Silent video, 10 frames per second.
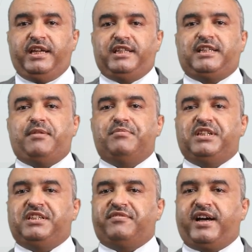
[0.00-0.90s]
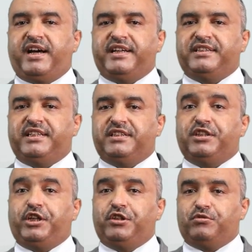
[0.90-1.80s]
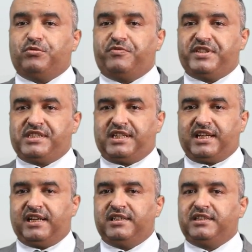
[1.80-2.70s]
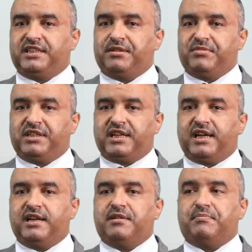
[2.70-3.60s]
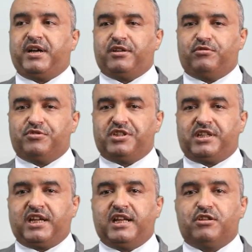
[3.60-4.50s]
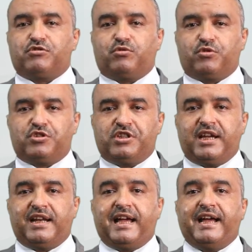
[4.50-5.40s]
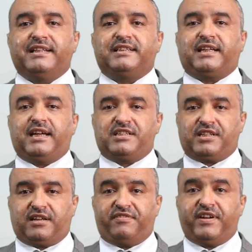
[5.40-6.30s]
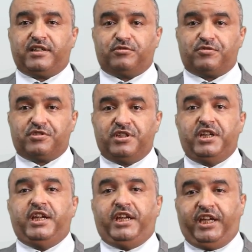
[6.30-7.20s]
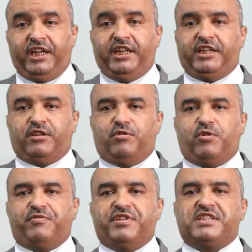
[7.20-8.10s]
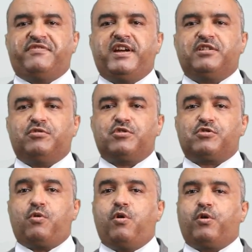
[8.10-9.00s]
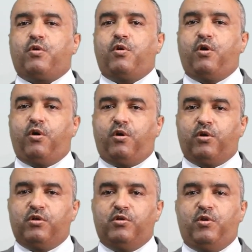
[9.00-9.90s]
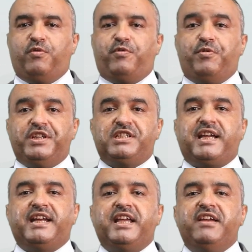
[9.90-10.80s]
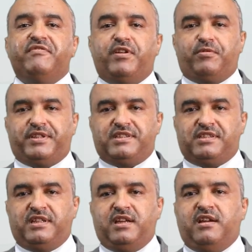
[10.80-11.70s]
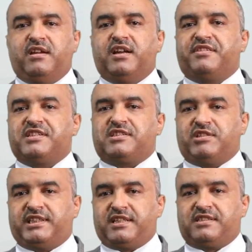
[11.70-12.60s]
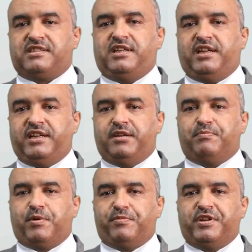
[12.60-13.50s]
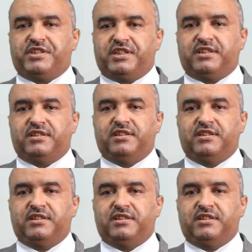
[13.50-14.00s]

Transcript: It can be divided into physical, chemical, biological, social, and cultural factors. Any of these factors or all of which can influence health status in population.